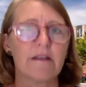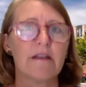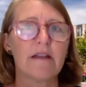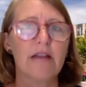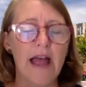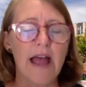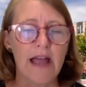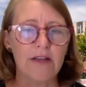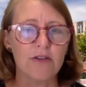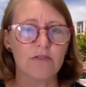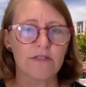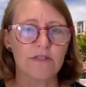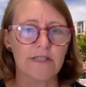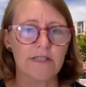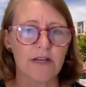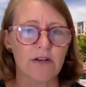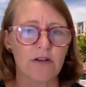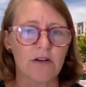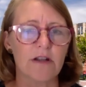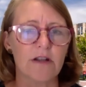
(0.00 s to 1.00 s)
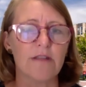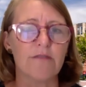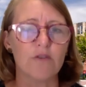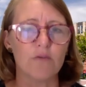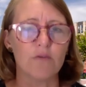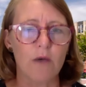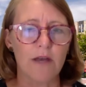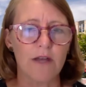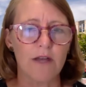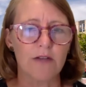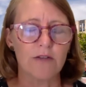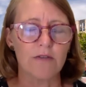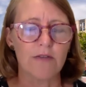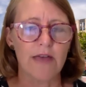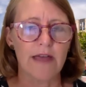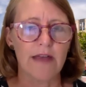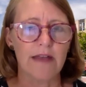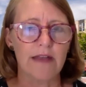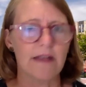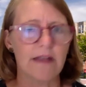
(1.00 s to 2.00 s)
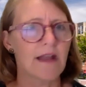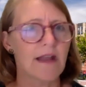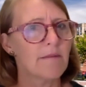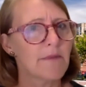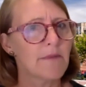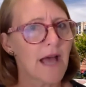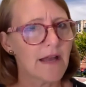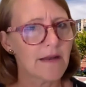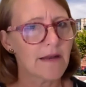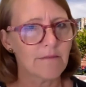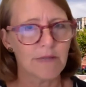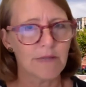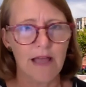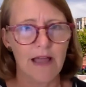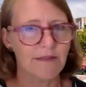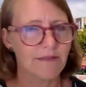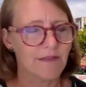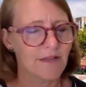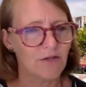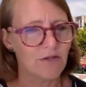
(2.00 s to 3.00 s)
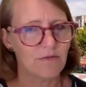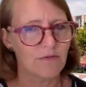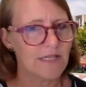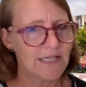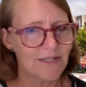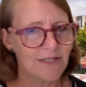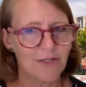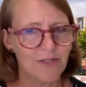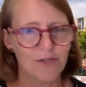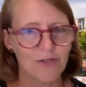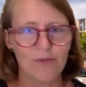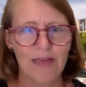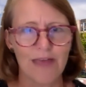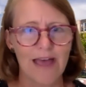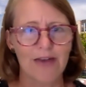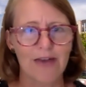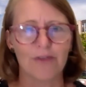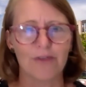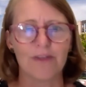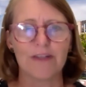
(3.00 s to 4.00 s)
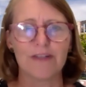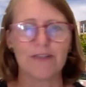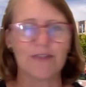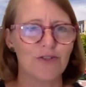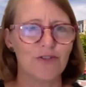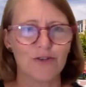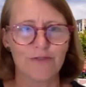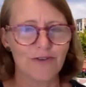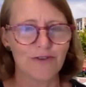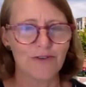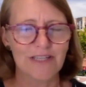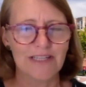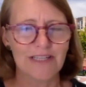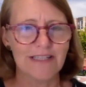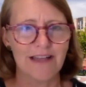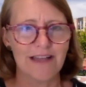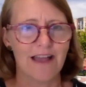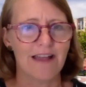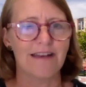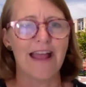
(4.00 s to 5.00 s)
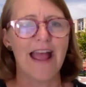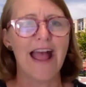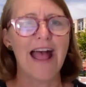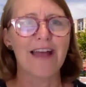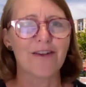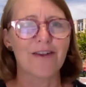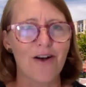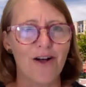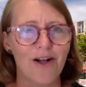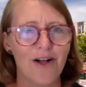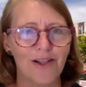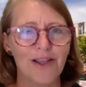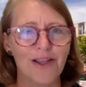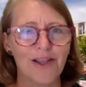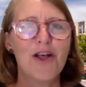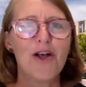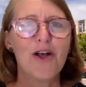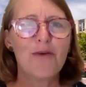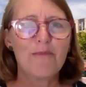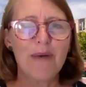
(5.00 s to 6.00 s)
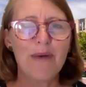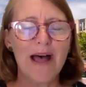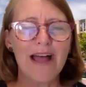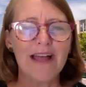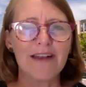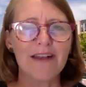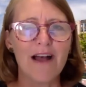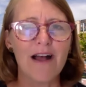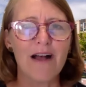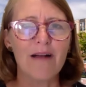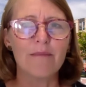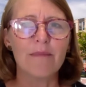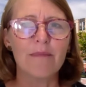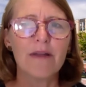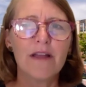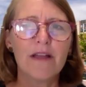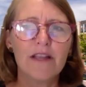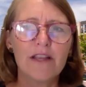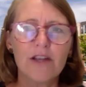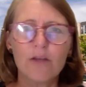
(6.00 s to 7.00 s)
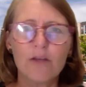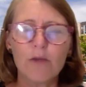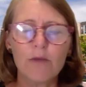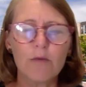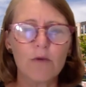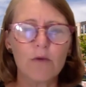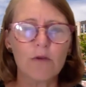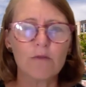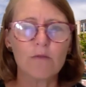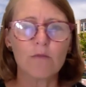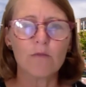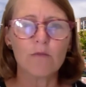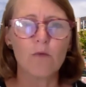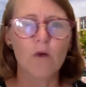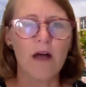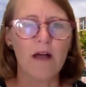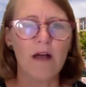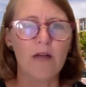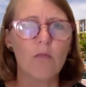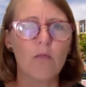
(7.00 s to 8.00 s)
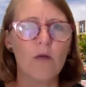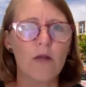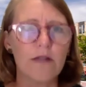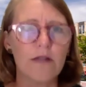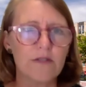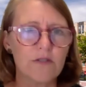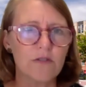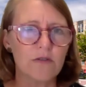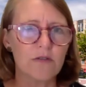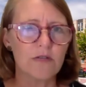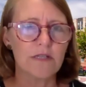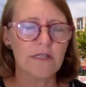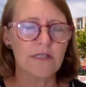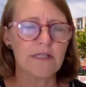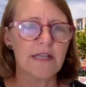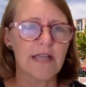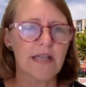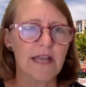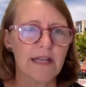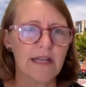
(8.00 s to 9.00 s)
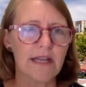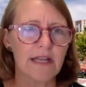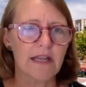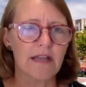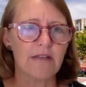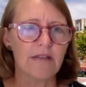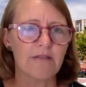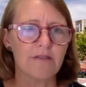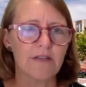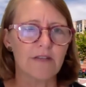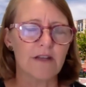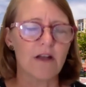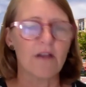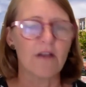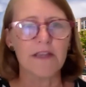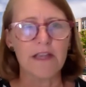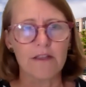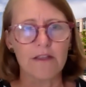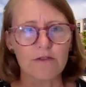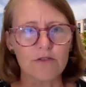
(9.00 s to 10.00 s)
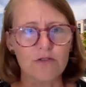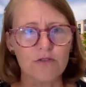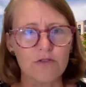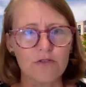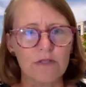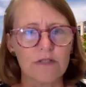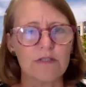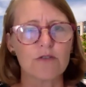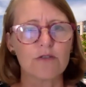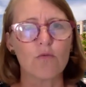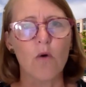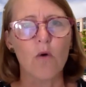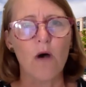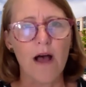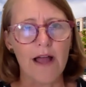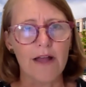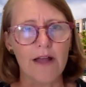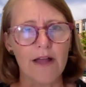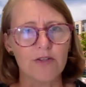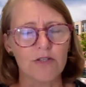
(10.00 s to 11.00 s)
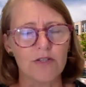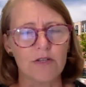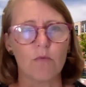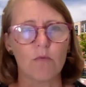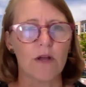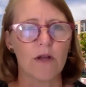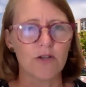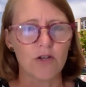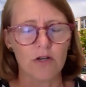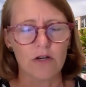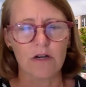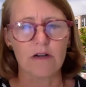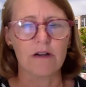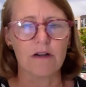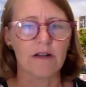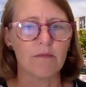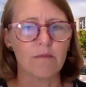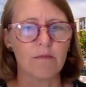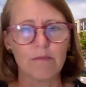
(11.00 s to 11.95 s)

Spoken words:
at your center if you want to do that. And I'm not implying that you need to do that or that it's universally done at all. But we wouldn't want one student to get a gift and all the other students to watch and wonder